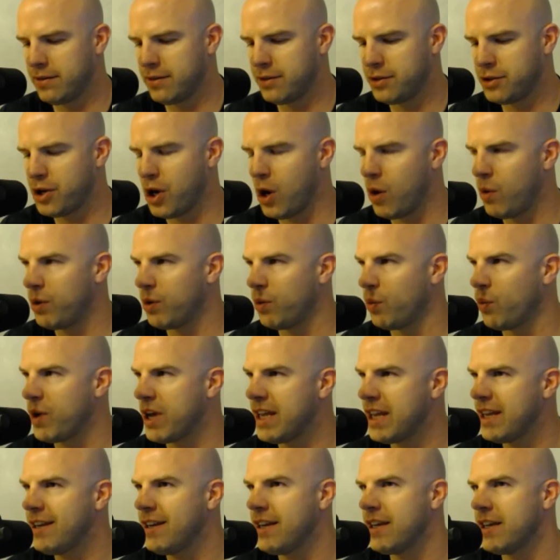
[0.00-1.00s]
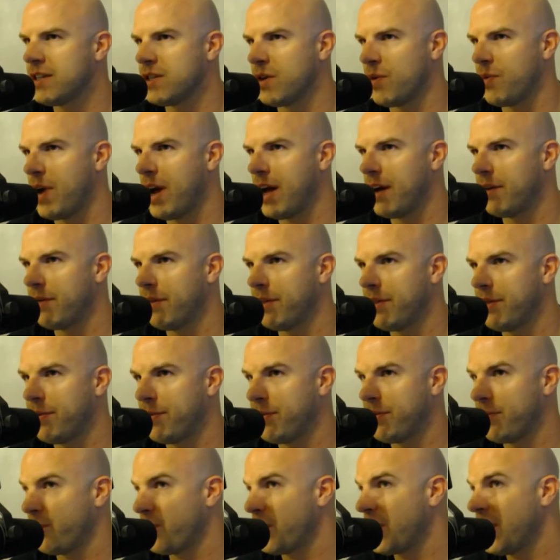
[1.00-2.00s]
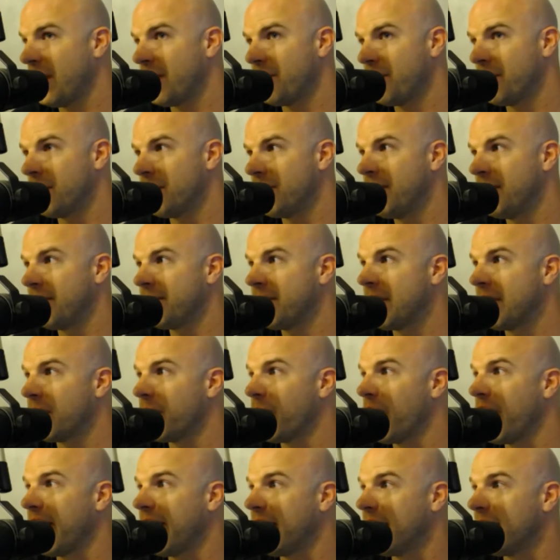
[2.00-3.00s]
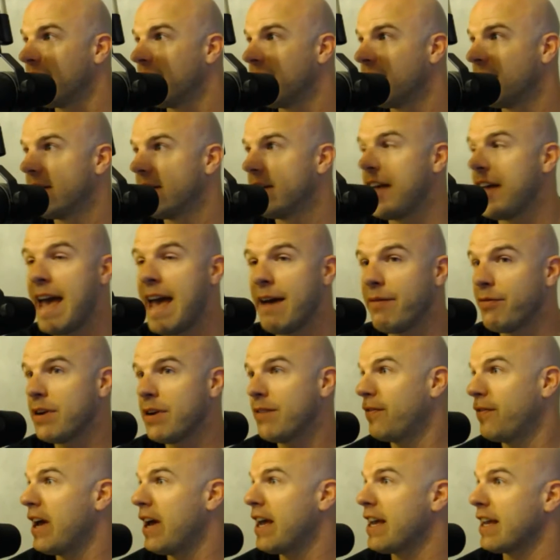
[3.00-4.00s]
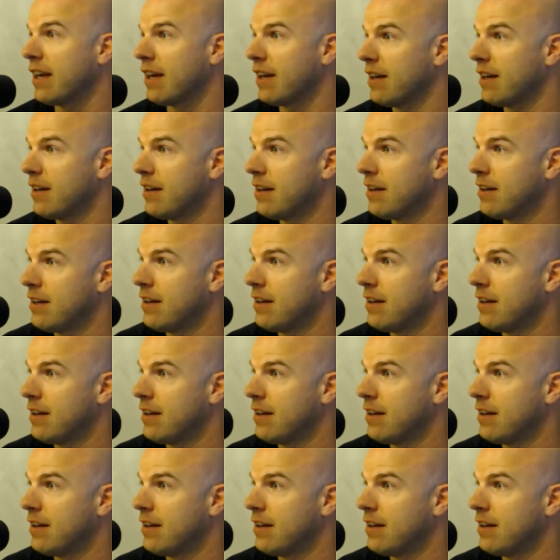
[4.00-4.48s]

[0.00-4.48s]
show and win is around $350,000 every fight.